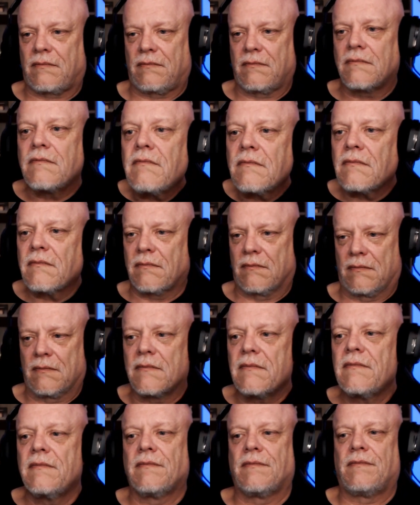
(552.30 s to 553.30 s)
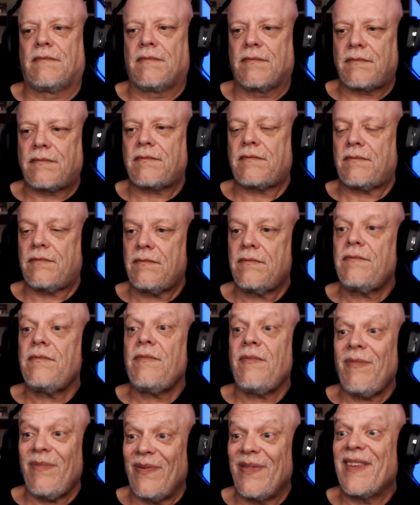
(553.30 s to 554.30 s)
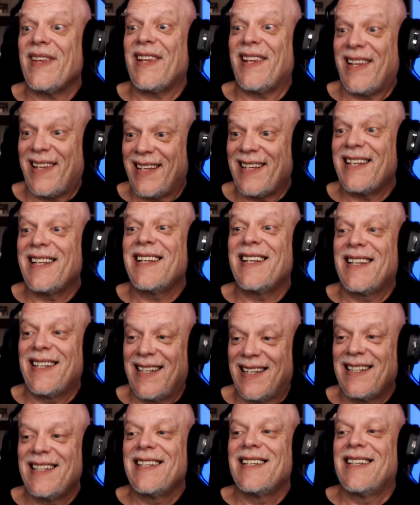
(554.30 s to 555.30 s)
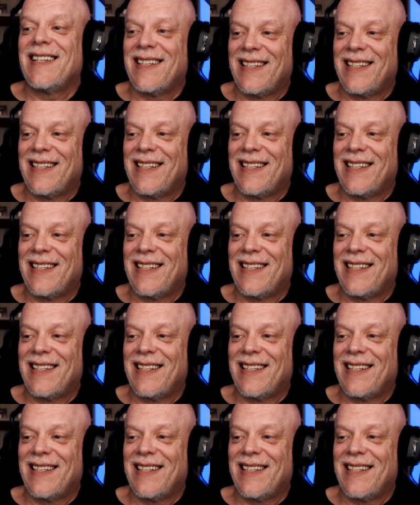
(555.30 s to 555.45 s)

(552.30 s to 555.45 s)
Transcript: Hey, you requesting a song or ordering some sliced meat?